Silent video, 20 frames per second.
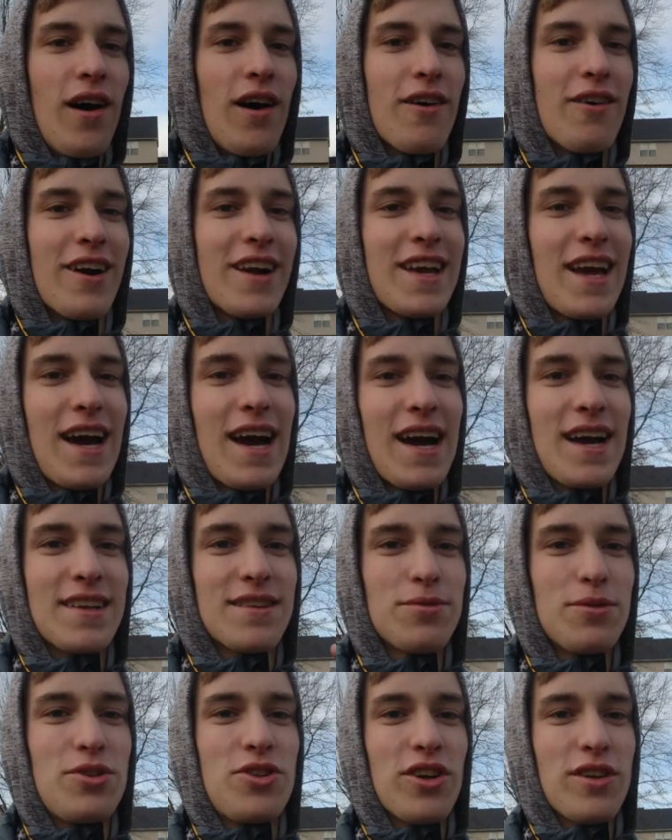Alright
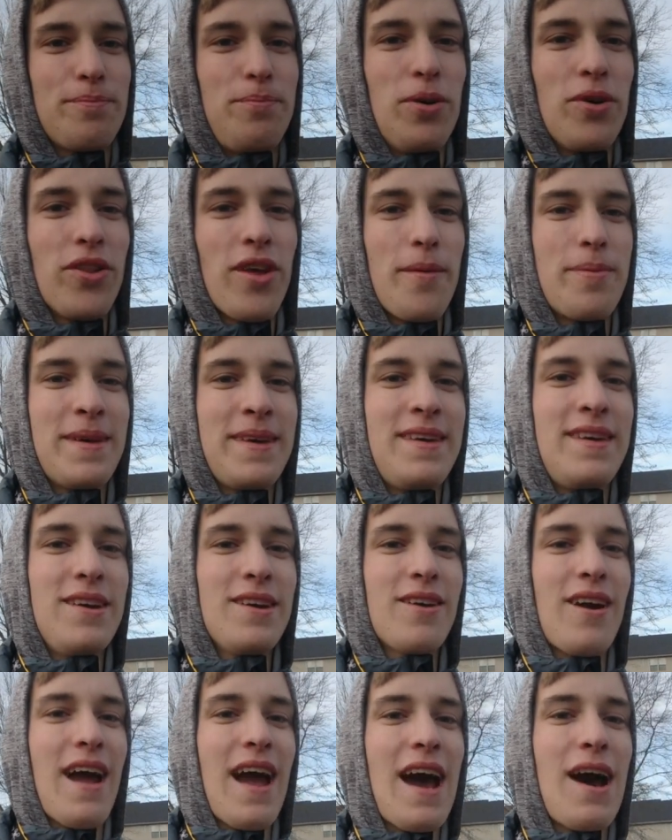guys, so we just pulled up
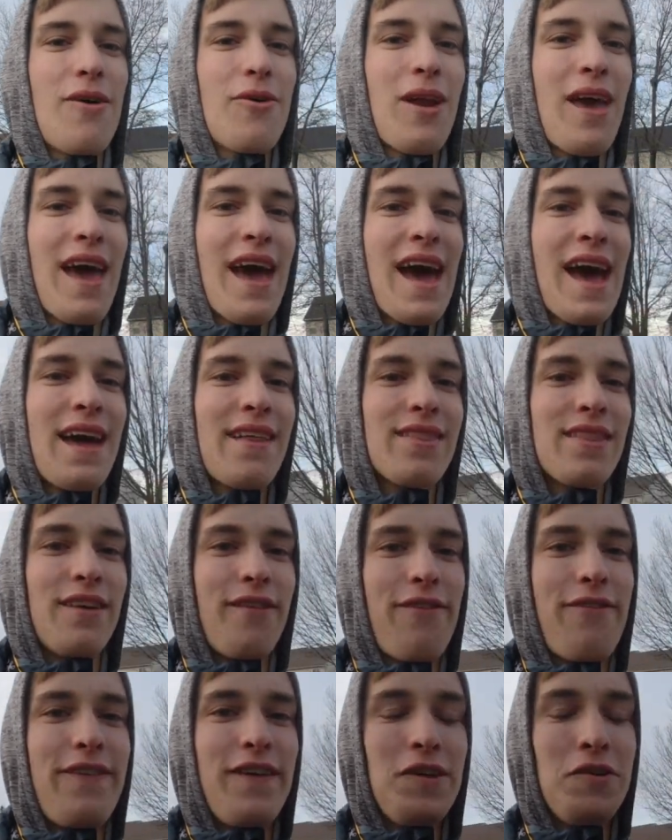here out at
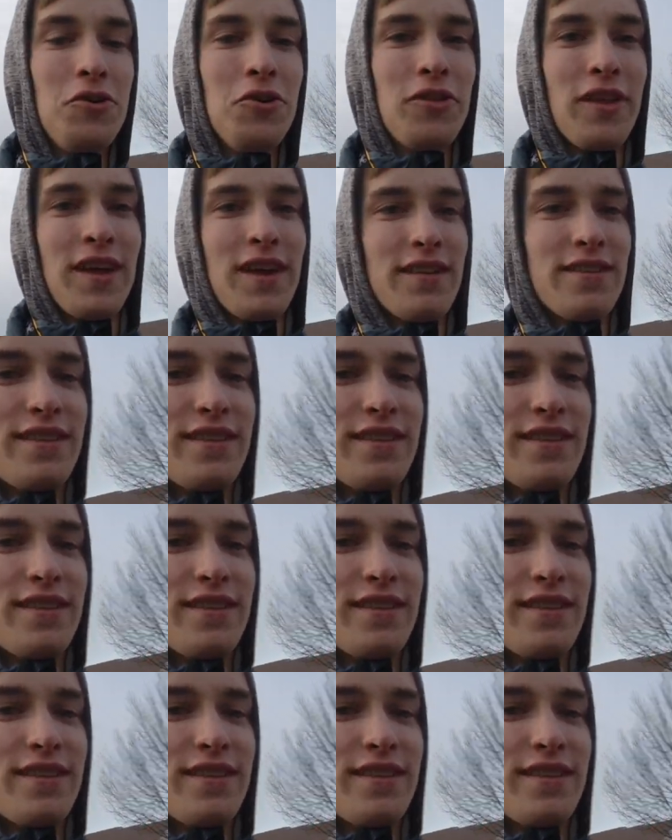the field and